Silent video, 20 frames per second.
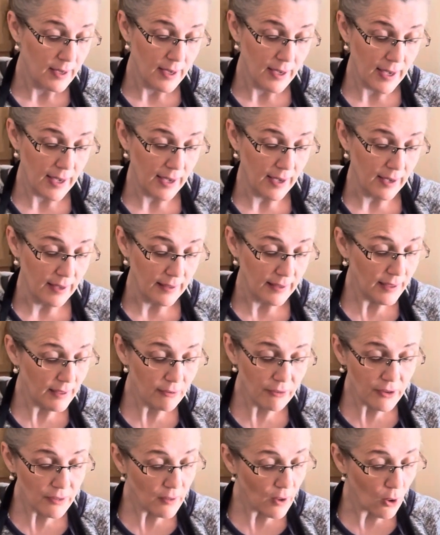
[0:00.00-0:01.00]
And
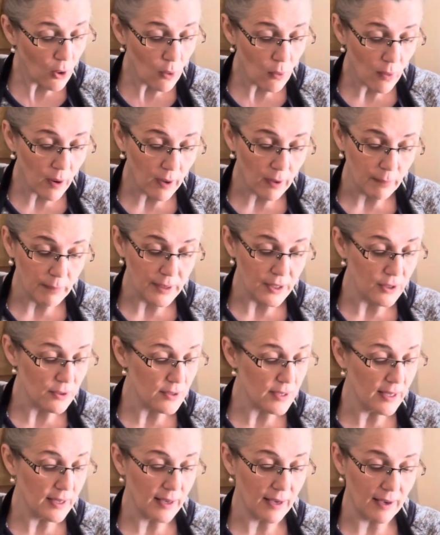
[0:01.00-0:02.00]
even though I'll be
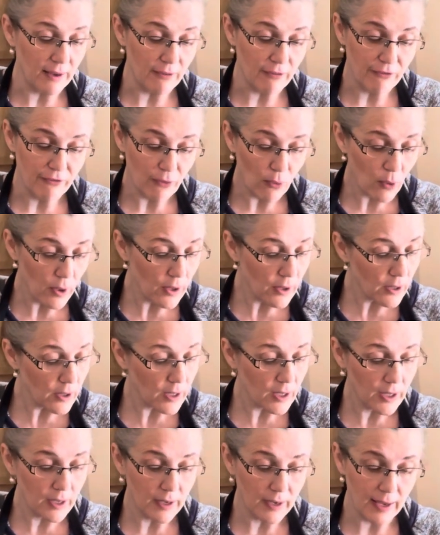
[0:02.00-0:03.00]
using a fork
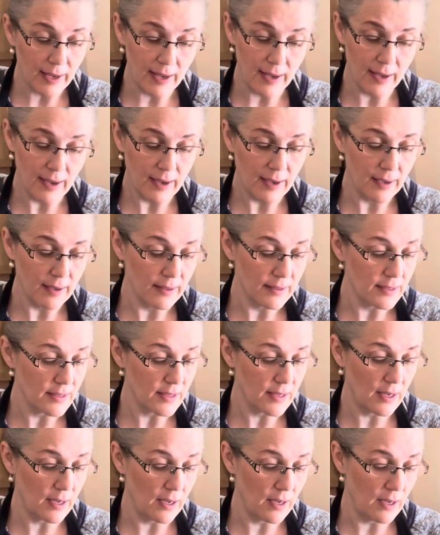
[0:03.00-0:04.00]
and
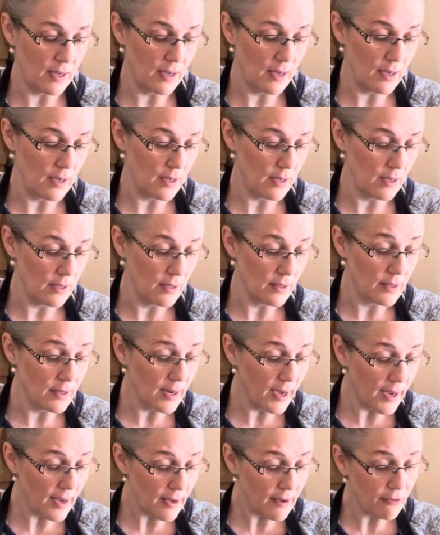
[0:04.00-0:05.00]
a
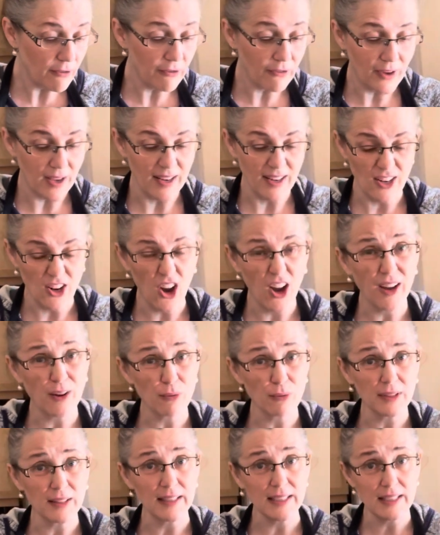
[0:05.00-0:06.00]
knife and not
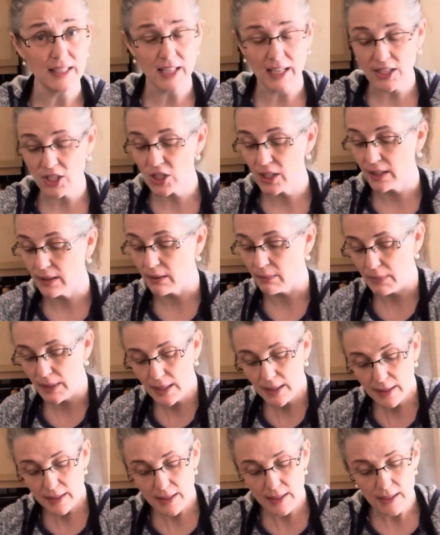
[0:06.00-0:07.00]
really touching the
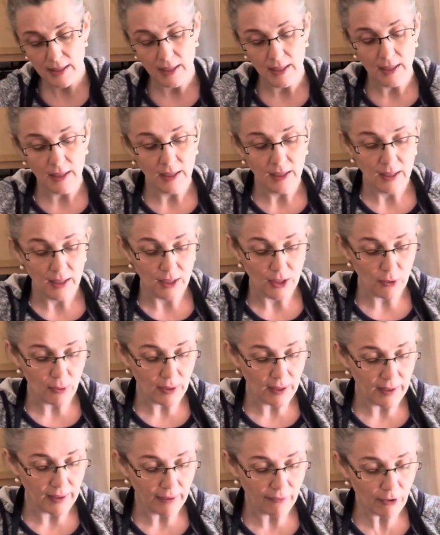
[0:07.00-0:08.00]
meat, you
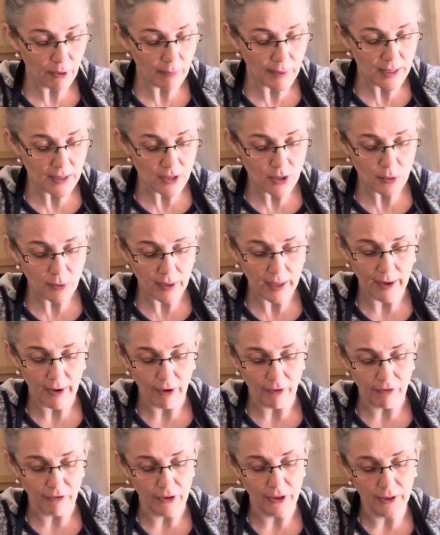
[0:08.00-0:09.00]
can never be too
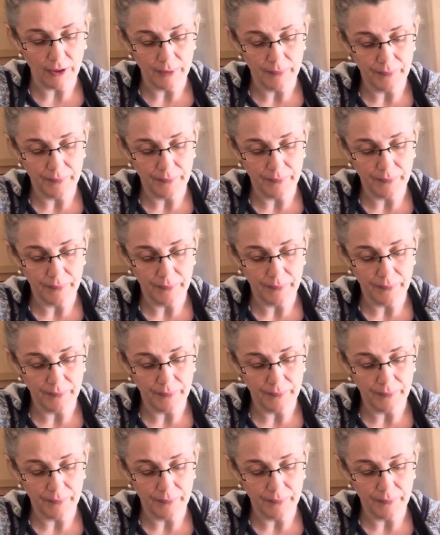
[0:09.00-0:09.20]
careful.